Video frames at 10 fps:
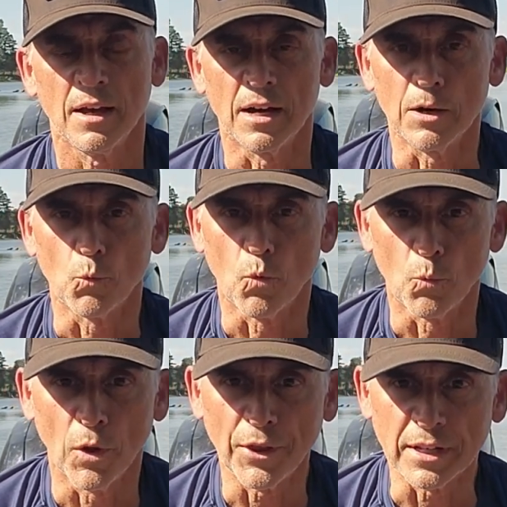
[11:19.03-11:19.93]

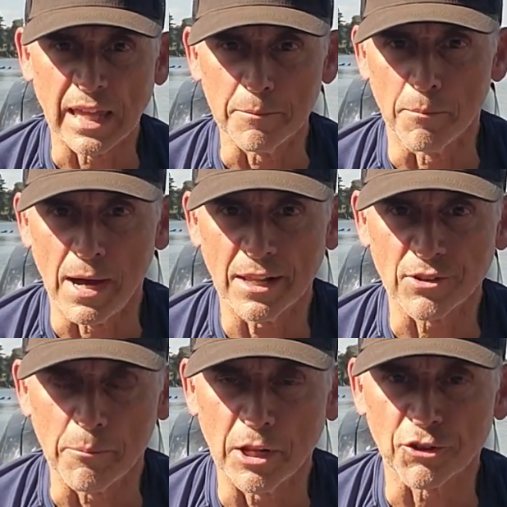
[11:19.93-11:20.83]
One thing to keep in mind,
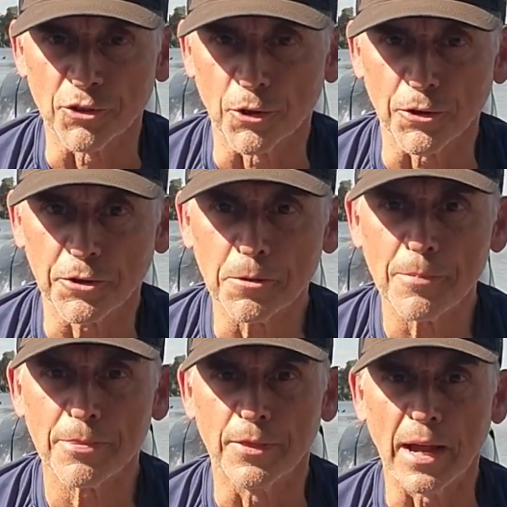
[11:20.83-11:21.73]
as I mentioned earlier,
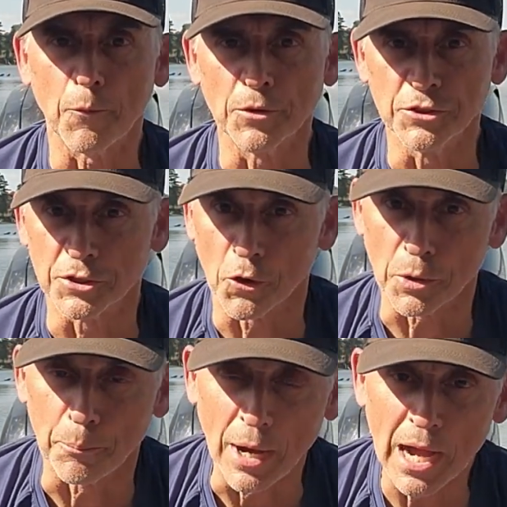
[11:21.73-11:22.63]
that when you go
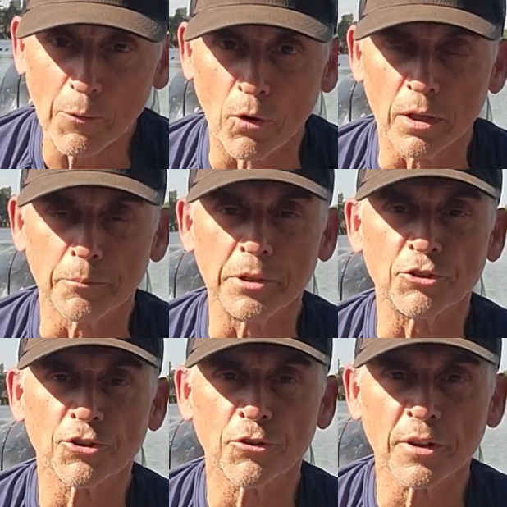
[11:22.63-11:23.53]
to buy one, be
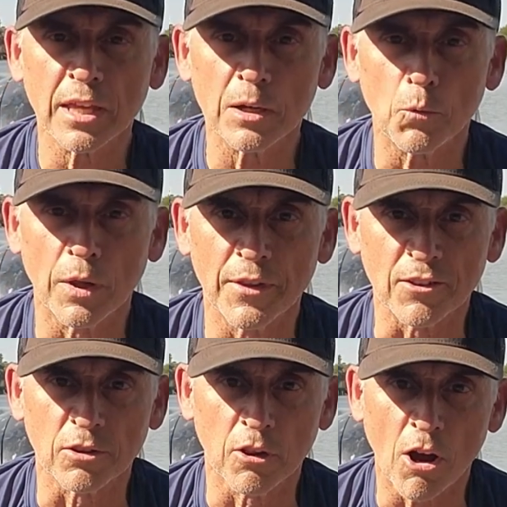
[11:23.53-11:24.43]
sure to get one
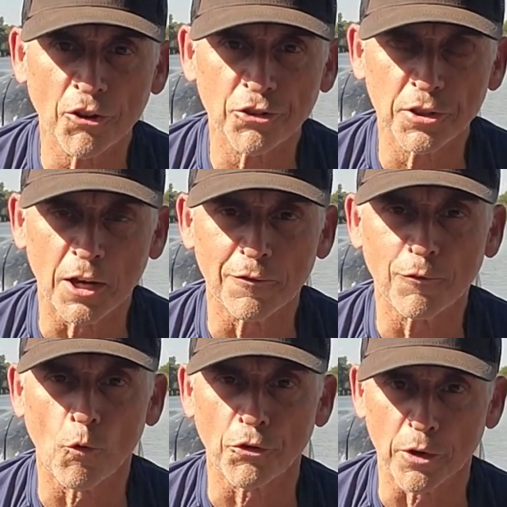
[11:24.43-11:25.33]
that's large enough
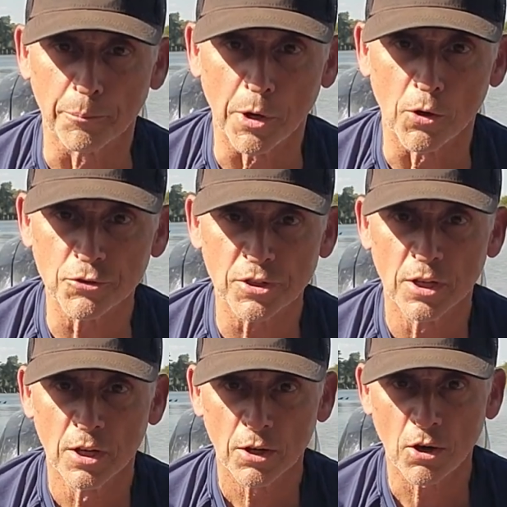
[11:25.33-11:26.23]
for your boat,
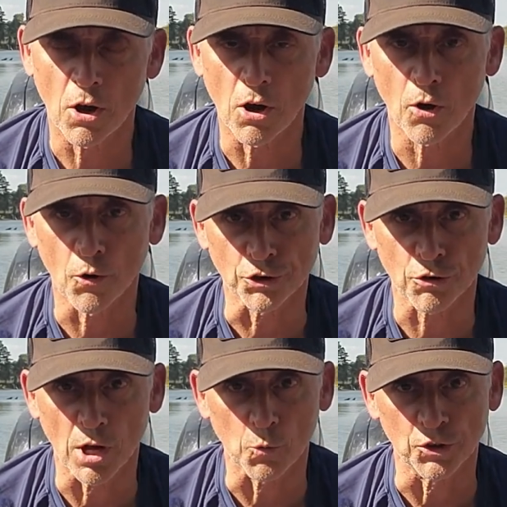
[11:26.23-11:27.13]
car, or
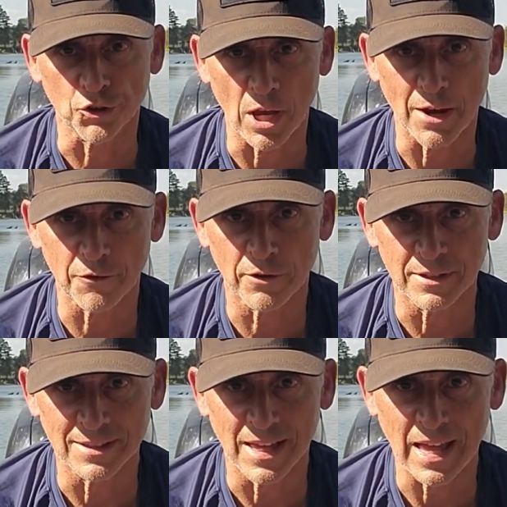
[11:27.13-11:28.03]
truck,
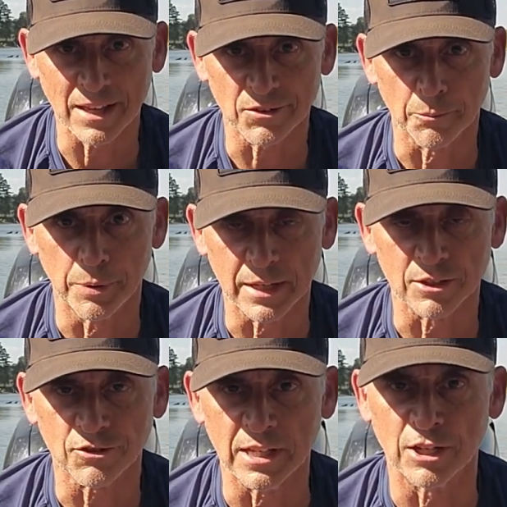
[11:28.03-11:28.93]
whichever has the
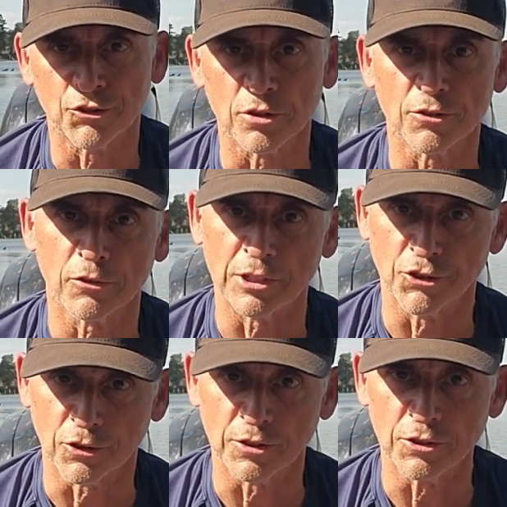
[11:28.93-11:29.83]
biggest engine, so
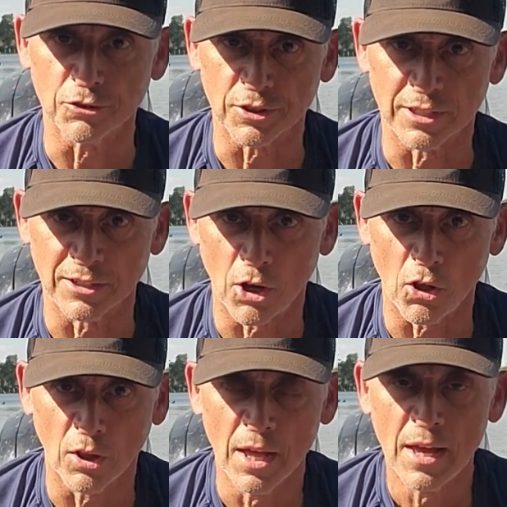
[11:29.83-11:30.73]
that you can use it in
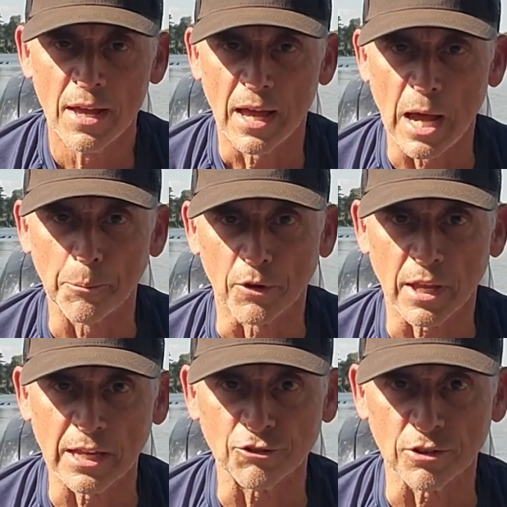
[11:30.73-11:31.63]
all
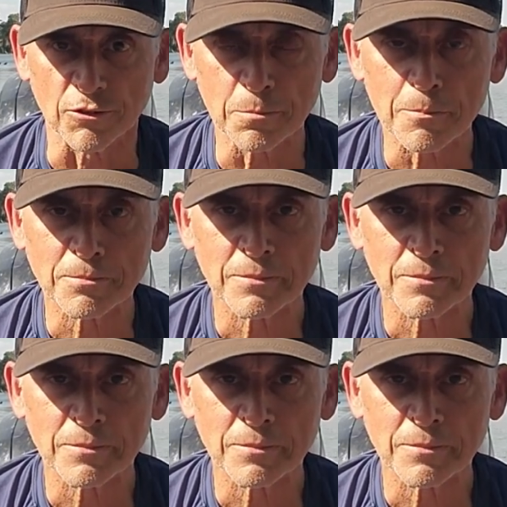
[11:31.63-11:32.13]
applications.